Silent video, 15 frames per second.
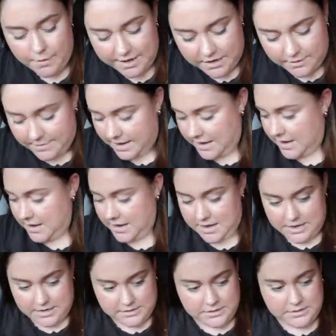Oh, I need my
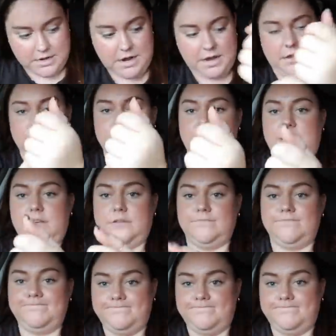hair to tie. It's right here.